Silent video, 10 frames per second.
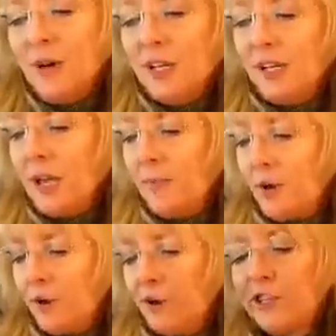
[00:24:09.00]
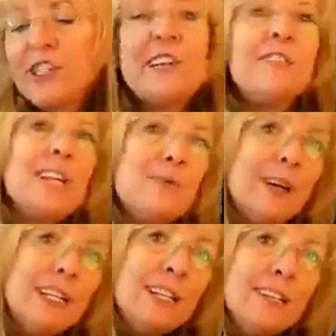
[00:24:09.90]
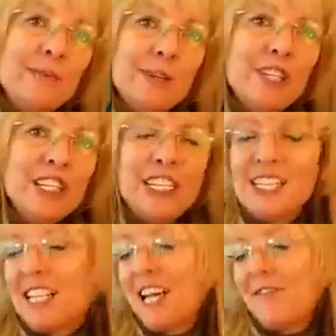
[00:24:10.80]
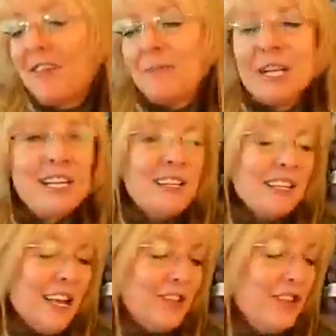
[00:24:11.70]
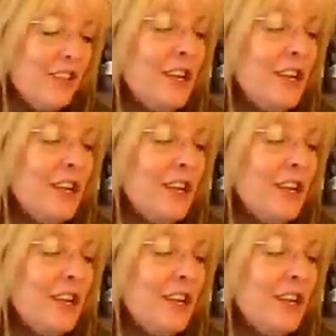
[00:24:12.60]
want number 71, which is kind of feminine colors?